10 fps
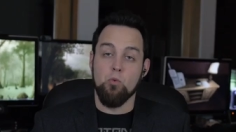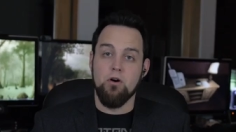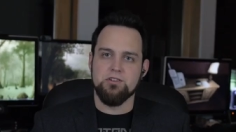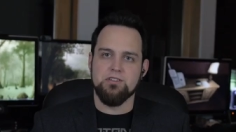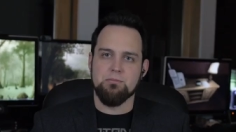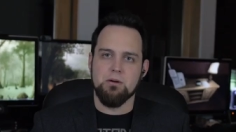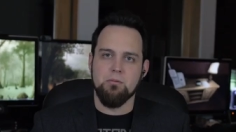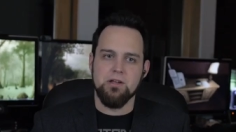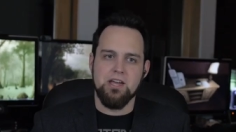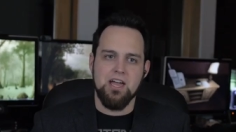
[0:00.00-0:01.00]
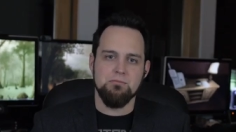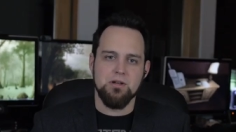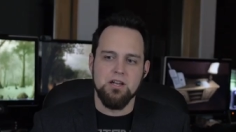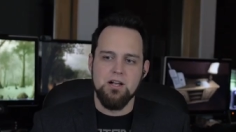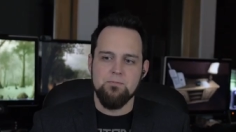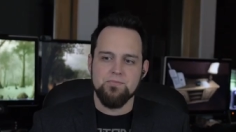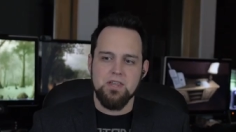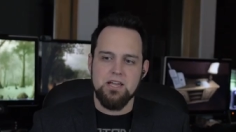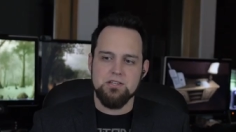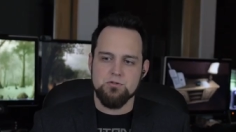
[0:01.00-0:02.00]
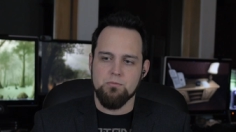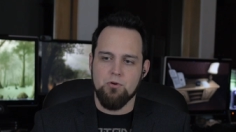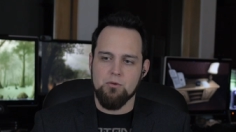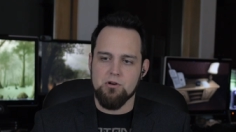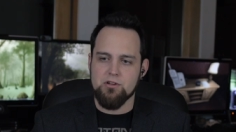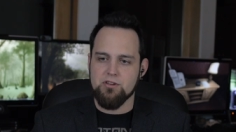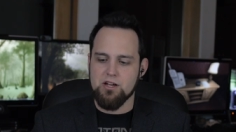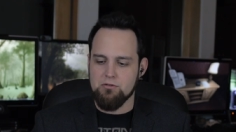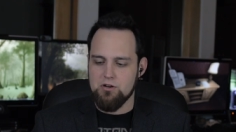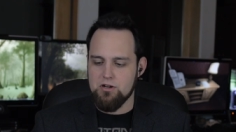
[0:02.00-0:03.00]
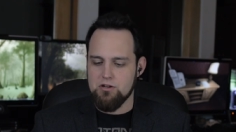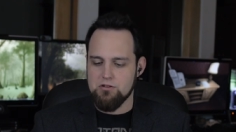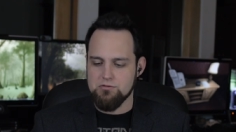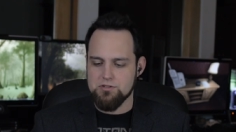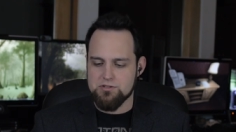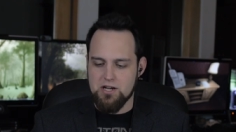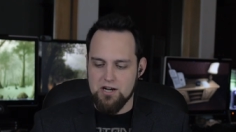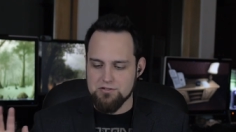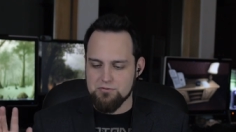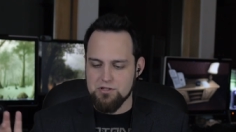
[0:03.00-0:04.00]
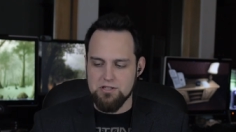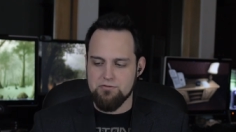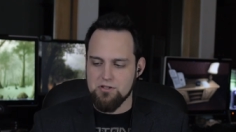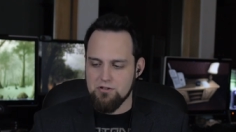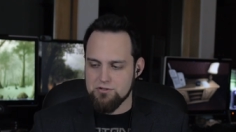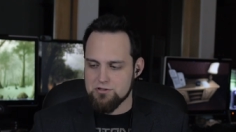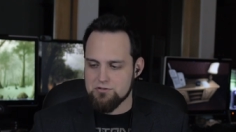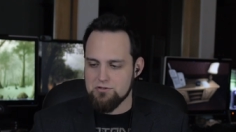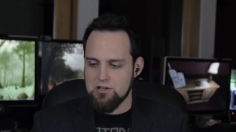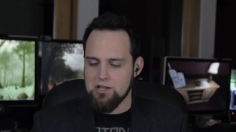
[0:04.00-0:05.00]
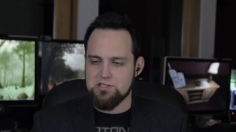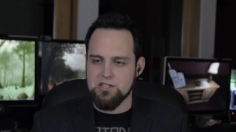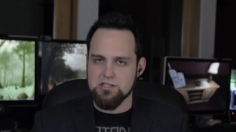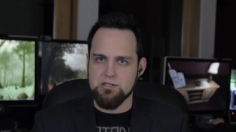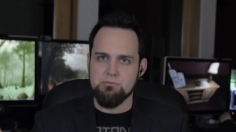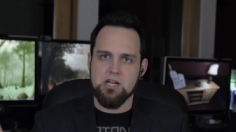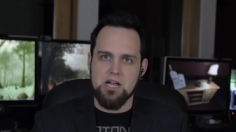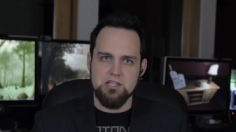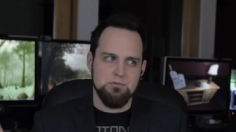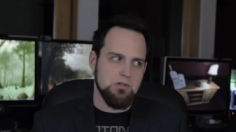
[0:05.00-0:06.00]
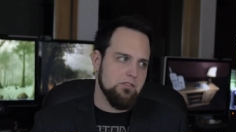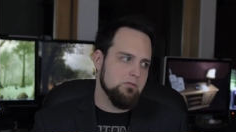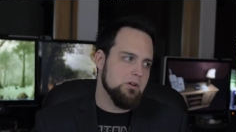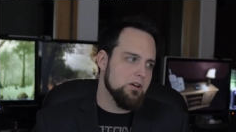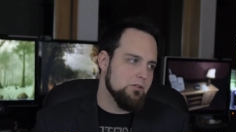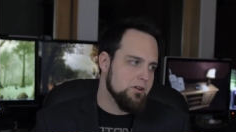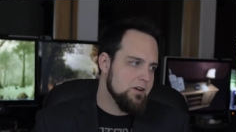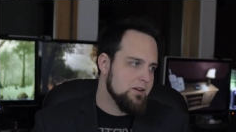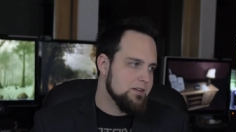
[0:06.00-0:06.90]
they want to, they probably can. But it gets to a point where it's like, well, this guy is really difficult. Just unless he does something heinous, we'll leave him alone.